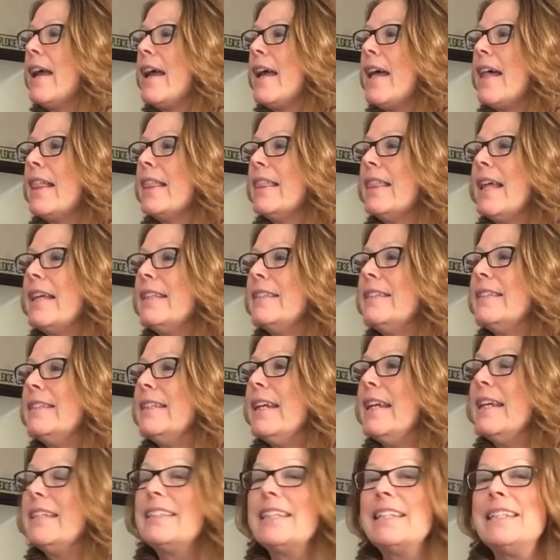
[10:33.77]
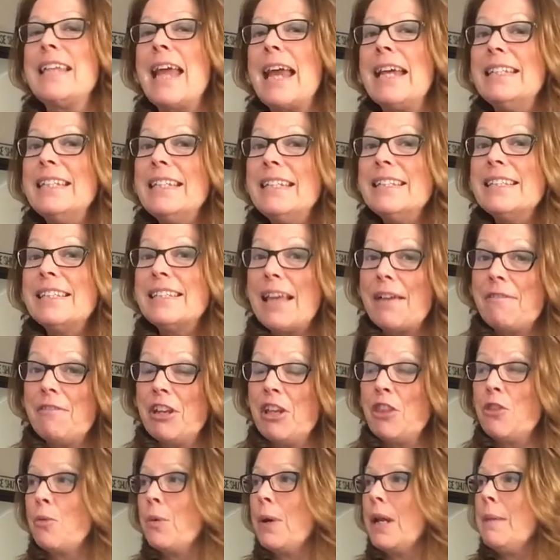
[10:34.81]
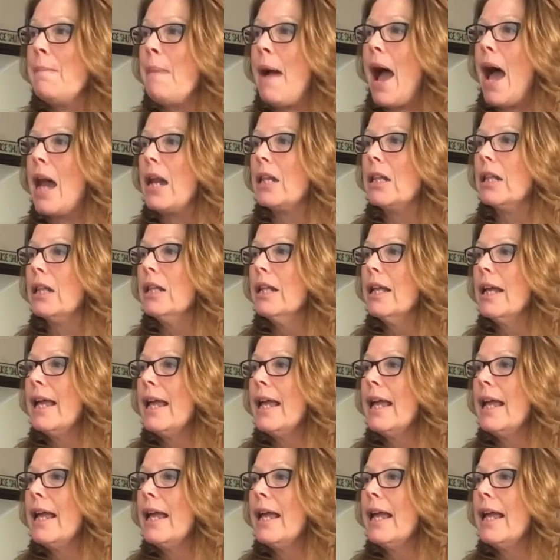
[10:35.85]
a 1973 model,